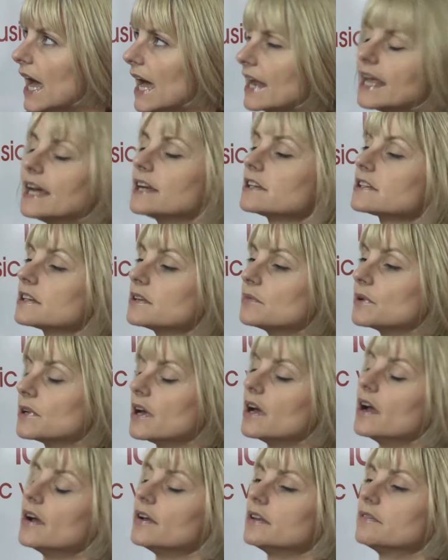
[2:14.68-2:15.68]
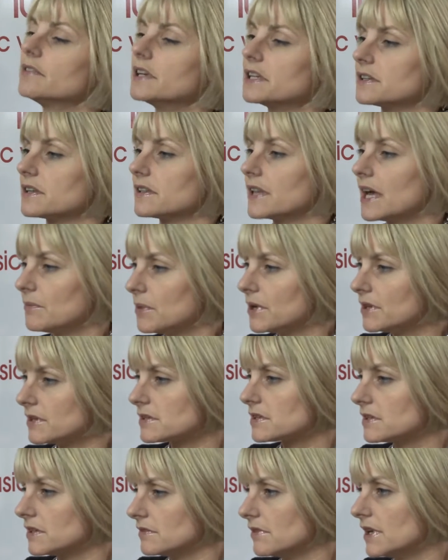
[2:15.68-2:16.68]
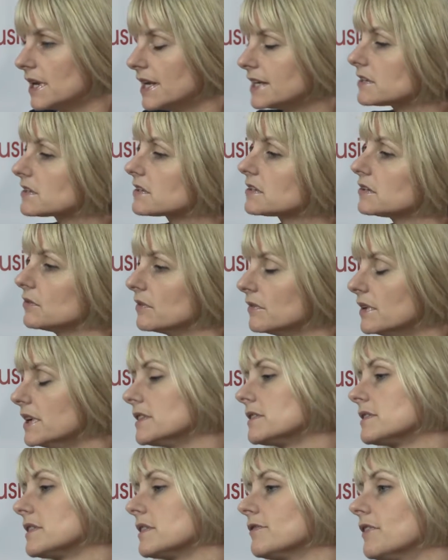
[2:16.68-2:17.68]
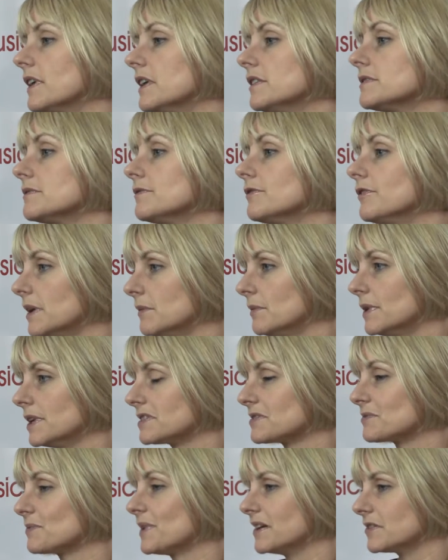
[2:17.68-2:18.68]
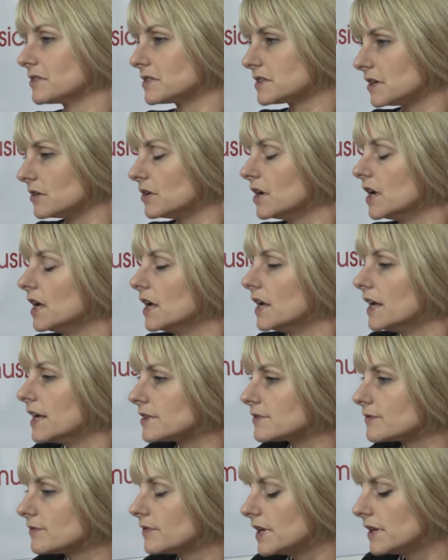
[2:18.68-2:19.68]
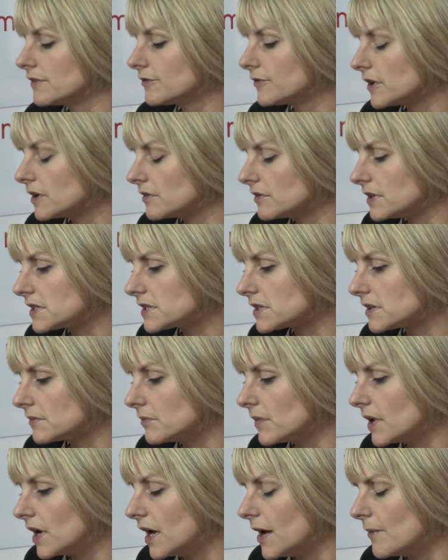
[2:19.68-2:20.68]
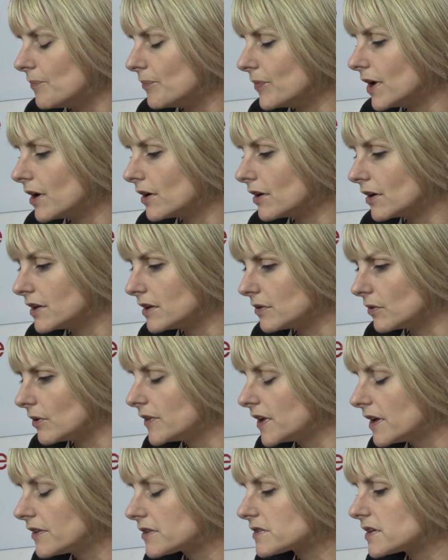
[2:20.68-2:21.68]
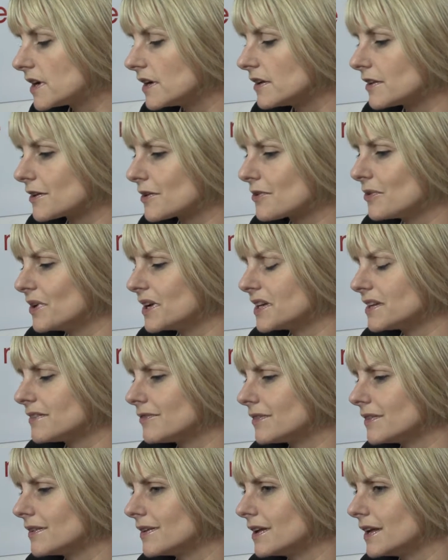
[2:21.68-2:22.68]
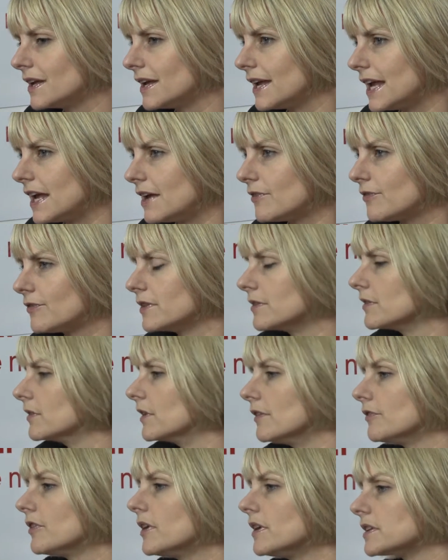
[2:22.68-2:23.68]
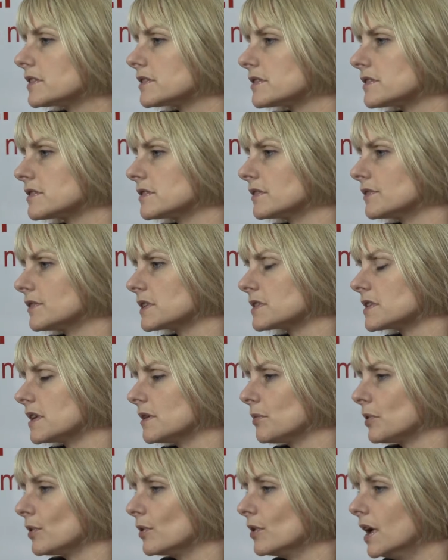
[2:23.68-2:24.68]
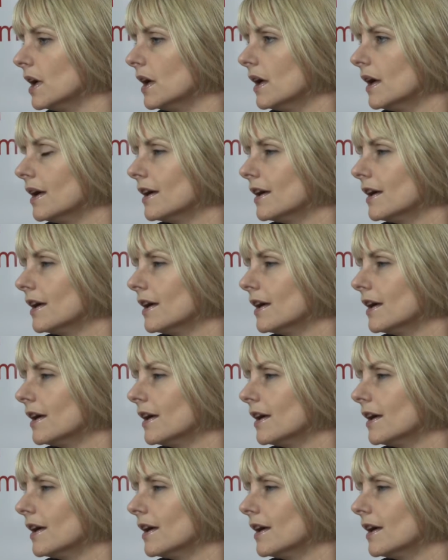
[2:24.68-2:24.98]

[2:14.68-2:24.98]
And actually we're not only reaching that person it relates to, we're reaching friends and family as well. So it's really far reaching. You know, on the other side of the coin, if you're a furniture store, for example,